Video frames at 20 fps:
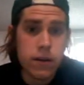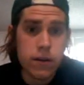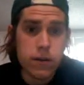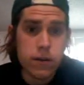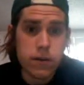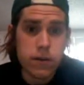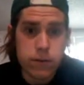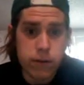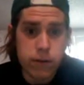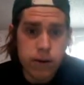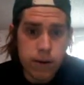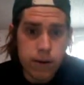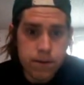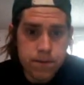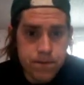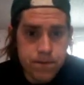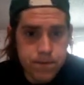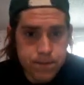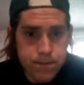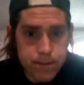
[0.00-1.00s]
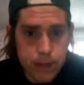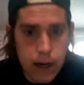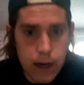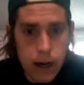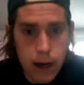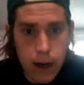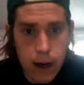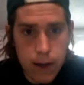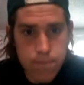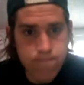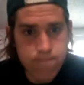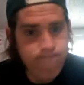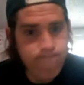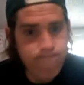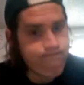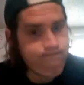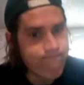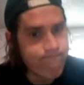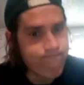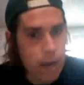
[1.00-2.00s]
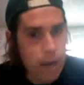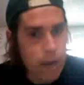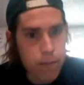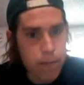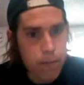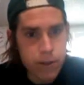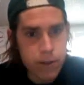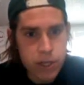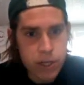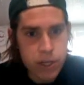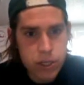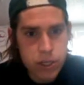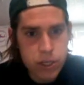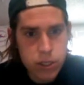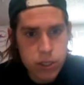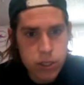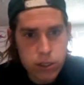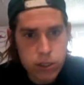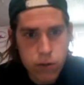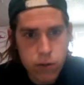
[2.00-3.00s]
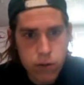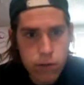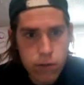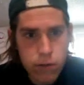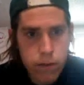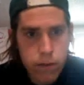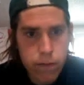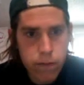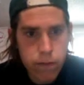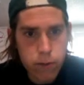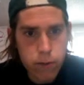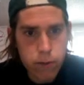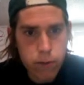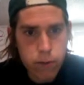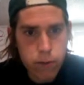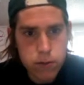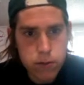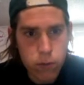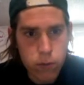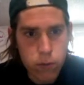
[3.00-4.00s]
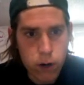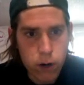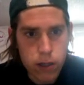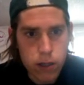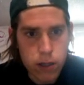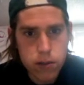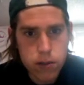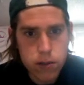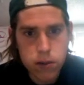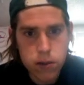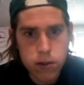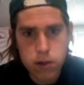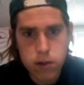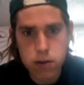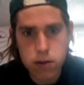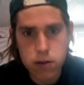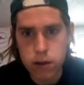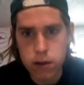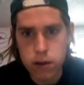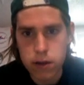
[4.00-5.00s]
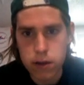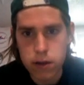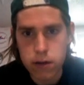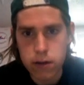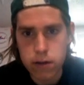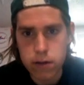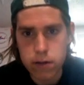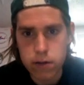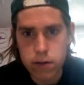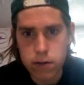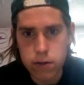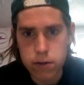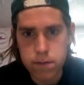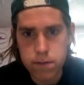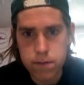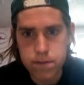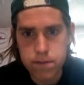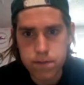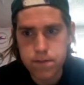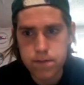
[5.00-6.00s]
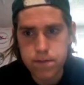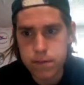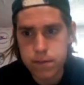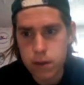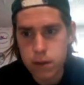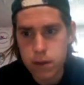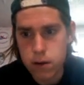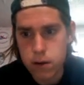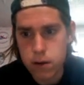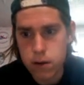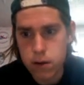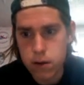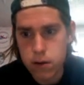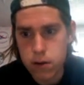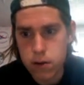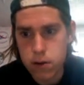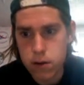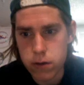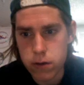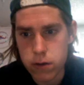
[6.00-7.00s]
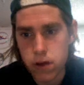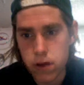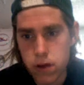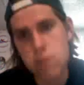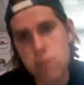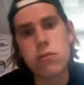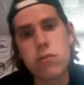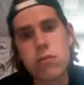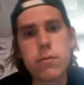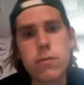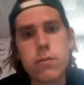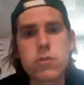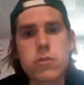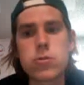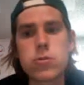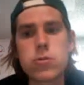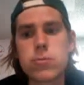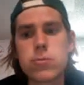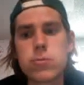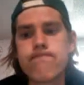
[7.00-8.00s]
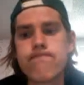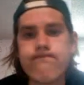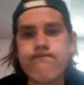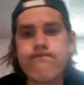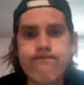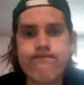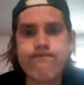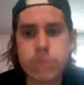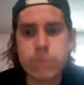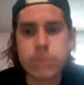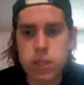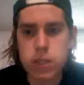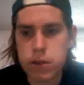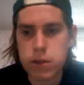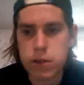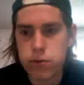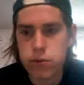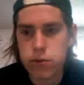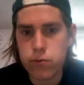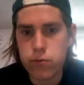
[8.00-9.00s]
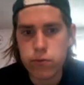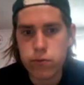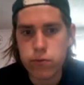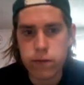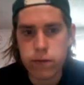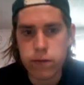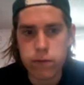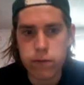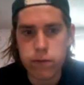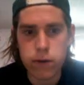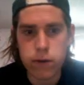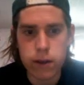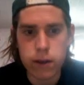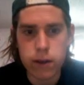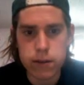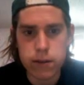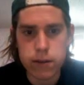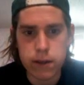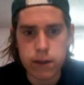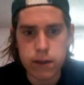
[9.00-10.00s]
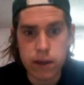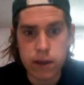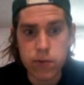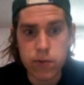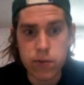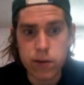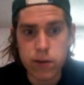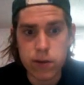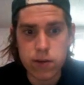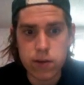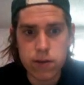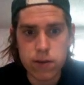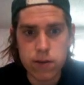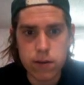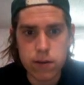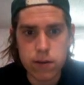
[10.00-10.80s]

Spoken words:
So yeah, my prediction is going for the SWAT, and so yeah, pretty much stay tuned for, I guess, next week's